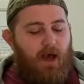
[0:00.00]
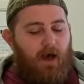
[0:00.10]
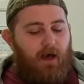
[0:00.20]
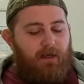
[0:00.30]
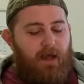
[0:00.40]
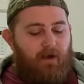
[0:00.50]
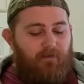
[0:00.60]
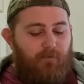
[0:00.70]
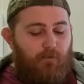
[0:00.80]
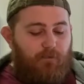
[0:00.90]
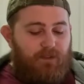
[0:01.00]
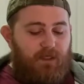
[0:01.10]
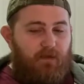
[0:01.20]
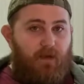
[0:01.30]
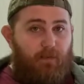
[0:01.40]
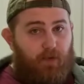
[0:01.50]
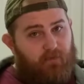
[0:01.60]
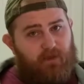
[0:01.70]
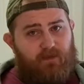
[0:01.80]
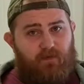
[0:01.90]
Now, if you've seen my
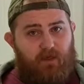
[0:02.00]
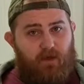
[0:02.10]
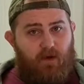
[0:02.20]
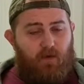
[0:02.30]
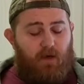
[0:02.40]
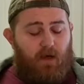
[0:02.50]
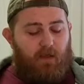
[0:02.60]
previous video